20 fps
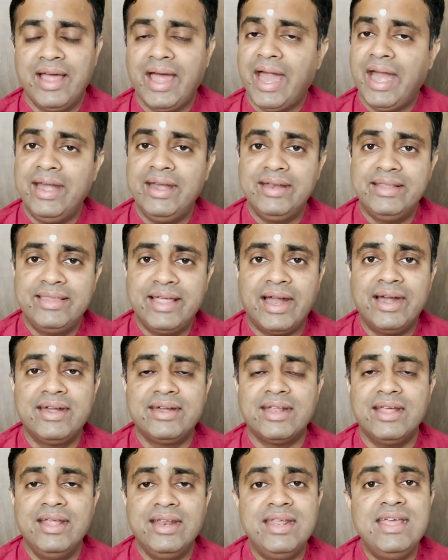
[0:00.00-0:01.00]
And
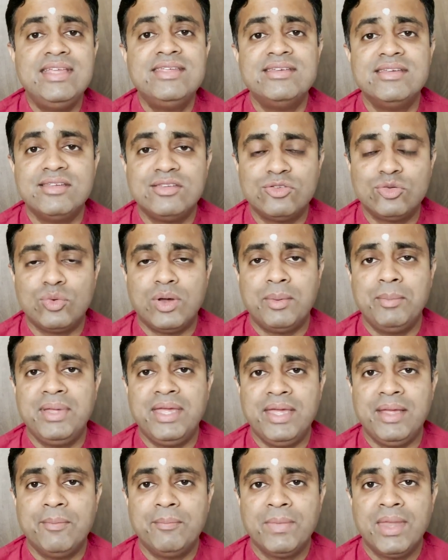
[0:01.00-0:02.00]
that reaches
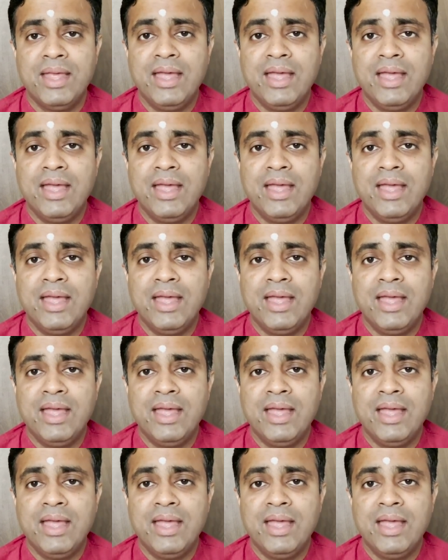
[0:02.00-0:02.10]
Swami.